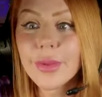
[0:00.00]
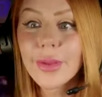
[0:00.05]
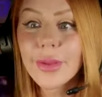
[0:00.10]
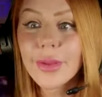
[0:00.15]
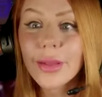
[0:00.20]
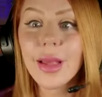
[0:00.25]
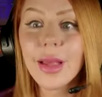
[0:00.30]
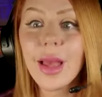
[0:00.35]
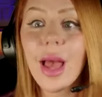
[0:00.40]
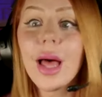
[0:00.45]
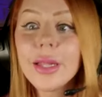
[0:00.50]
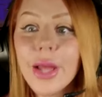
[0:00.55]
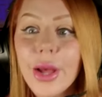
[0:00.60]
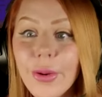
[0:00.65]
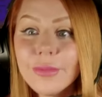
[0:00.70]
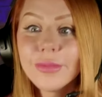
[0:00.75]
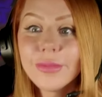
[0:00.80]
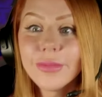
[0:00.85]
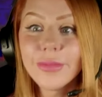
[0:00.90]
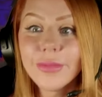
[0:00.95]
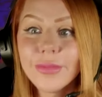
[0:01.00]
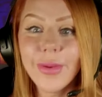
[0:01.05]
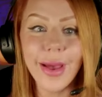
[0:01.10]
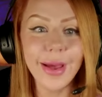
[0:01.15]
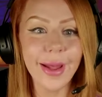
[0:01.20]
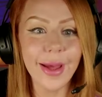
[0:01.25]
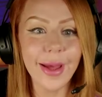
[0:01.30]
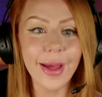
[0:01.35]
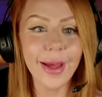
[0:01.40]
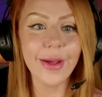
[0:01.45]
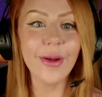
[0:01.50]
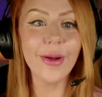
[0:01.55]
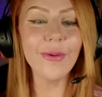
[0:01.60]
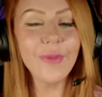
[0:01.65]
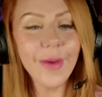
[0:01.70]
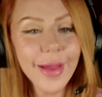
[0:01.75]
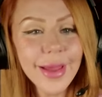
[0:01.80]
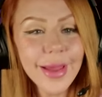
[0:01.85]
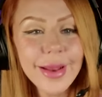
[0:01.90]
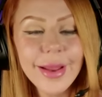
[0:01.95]
Hello. And I go,
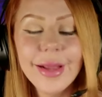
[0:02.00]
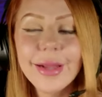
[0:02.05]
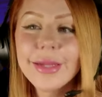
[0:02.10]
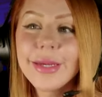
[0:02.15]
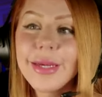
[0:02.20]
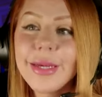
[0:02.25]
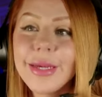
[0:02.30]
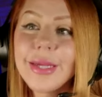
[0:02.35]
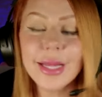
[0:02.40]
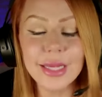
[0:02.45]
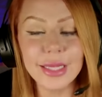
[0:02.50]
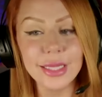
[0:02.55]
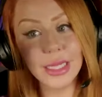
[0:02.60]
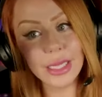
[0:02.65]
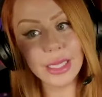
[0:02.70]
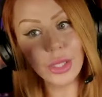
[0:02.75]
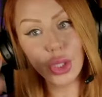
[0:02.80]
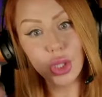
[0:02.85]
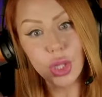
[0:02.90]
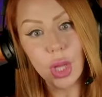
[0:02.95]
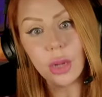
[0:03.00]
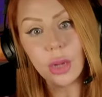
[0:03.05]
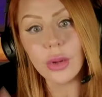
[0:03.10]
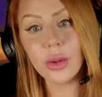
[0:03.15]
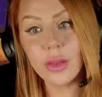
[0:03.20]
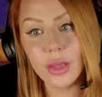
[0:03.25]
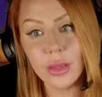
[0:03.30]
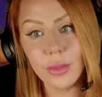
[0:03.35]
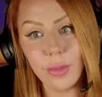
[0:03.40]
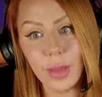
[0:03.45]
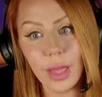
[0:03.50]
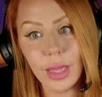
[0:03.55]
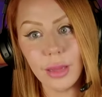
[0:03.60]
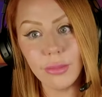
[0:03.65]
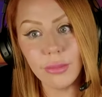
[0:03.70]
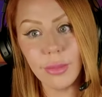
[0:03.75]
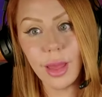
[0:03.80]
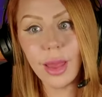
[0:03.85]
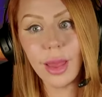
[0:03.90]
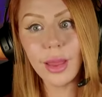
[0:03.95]
what? And he says, he's younger than me.
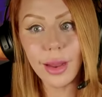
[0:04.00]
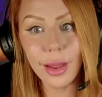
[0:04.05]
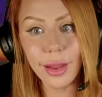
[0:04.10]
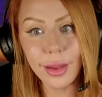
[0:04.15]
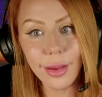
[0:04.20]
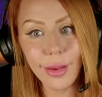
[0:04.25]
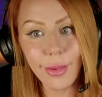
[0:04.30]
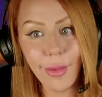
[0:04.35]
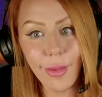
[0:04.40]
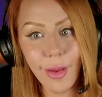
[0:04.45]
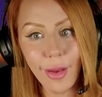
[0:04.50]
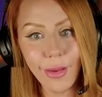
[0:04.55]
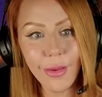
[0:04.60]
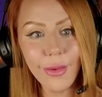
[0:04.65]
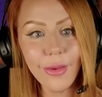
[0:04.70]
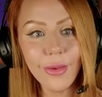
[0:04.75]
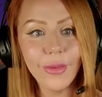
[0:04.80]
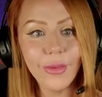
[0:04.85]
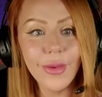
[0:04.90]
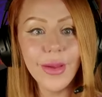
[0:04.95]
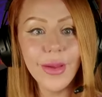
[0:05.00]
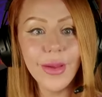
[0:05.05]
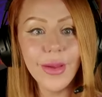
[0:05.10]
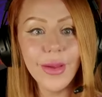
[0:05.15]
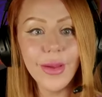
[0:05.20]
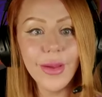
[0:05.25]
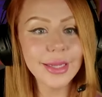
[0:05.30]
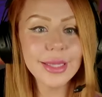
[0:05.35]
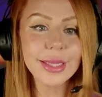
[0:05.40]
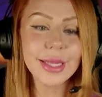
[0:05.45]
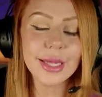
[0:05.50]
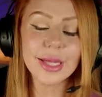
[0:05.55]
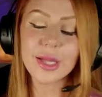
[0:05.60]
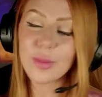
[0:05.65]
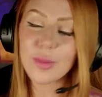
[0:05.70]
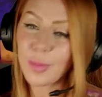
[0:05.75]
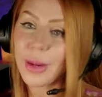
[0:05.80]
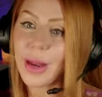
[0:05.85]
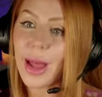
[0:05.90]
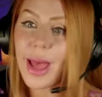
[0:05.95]
And I go, oh. And he says,
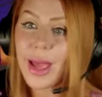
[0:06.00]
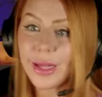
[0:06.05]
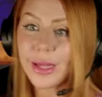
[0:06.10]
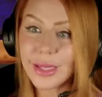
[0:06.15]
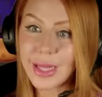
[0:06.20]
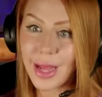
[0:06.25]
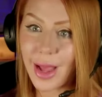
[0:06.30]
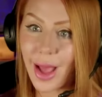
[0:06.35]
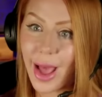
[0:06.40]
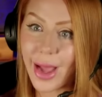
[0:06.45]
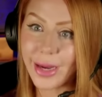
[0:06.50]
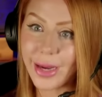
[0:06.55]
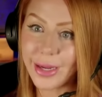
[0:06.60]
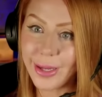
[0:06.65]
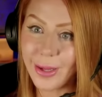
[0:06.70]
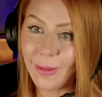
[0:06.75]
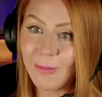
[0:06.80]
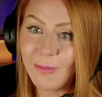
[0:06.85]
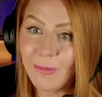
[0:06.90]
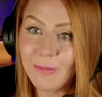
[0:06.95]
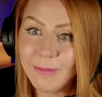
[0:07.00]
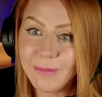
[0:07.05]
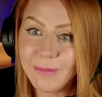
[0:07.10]
but I say hi to him.